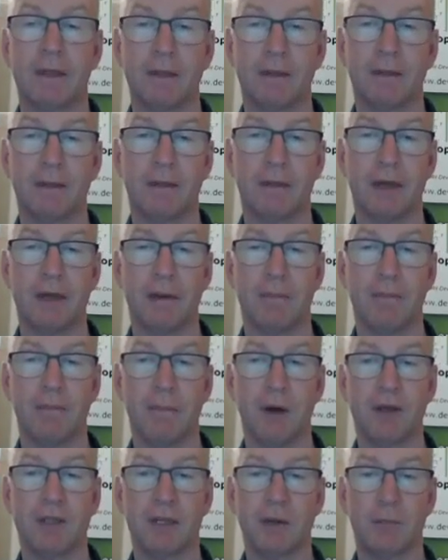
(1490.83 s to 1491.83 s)
The
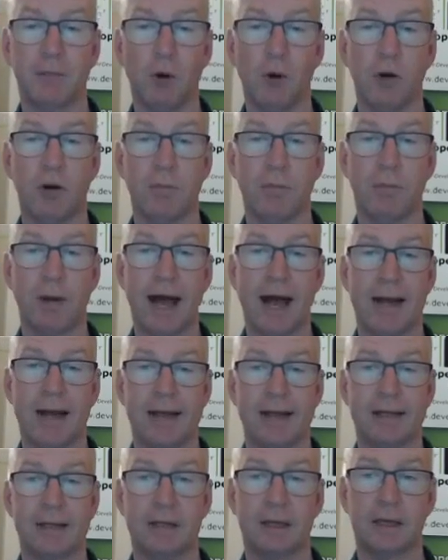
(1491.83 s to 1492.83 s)
most important part
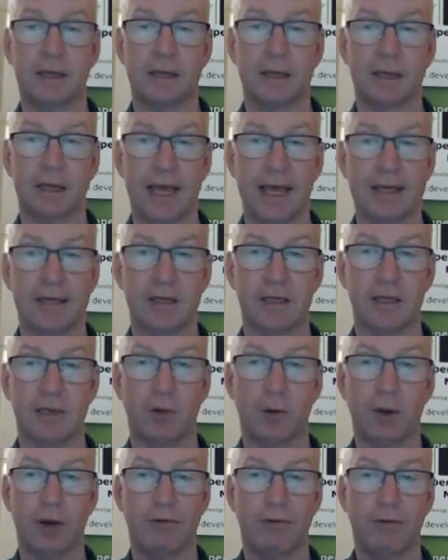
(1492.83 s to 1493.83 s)
is get to the
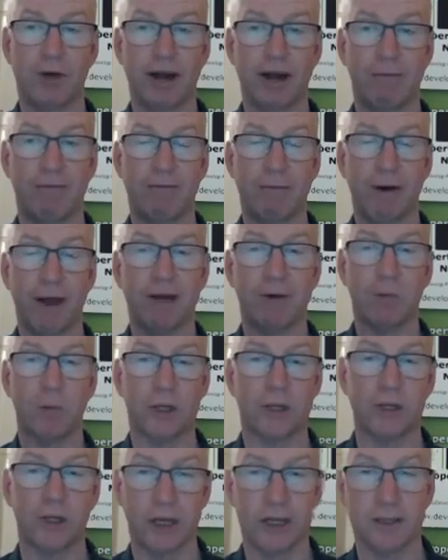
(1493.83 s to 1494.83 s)
point right up front,
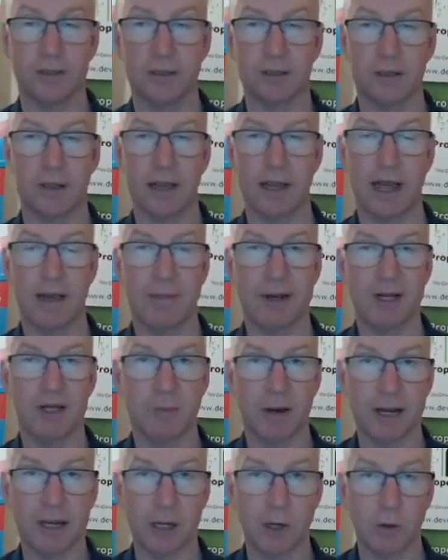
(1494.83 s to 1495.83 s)
which is how much
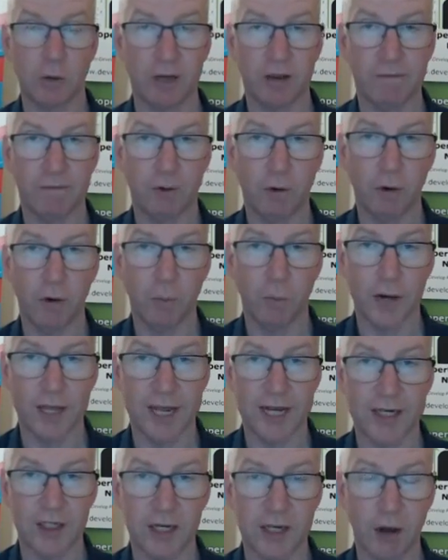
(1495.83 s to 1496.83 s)
money you're looking for and what are
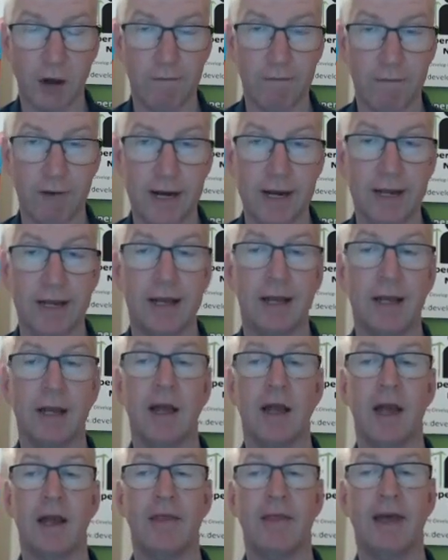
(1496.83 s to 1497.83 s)
you actually offering.
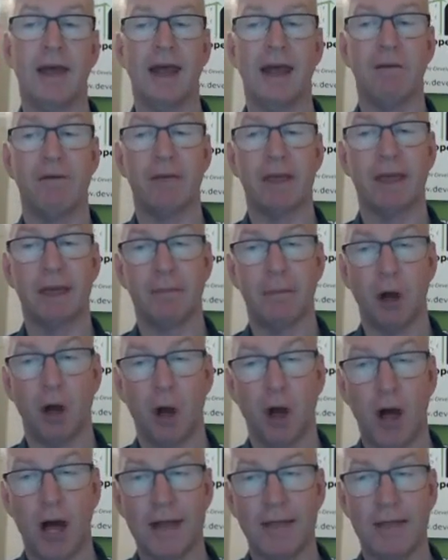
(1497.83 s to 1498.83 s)
And then everything
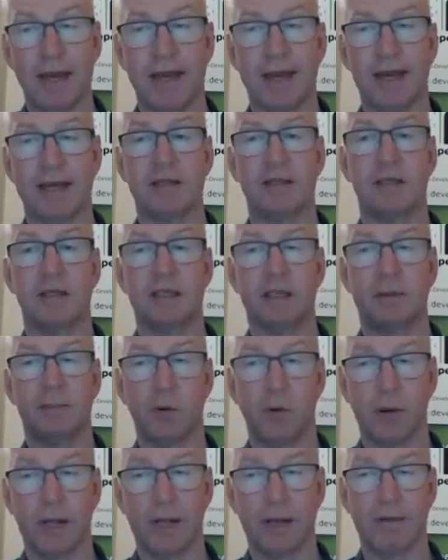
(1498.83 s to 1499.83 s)
behind that is the
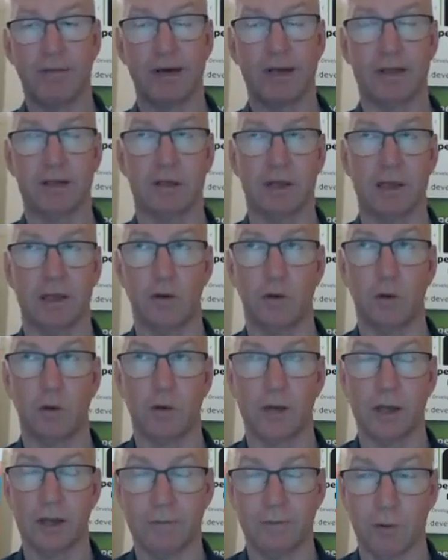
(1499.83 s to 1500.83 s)
supporting evidence that you're
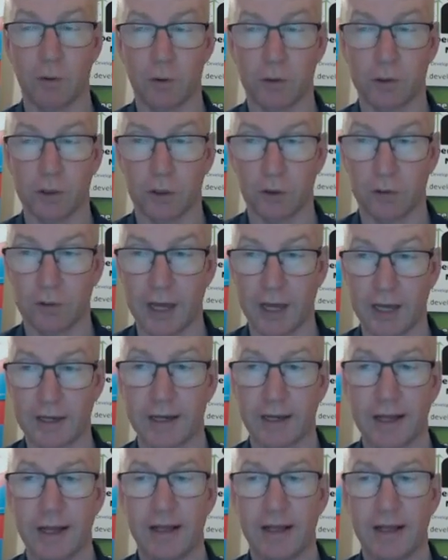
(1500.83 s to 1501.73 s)
looking for to do that.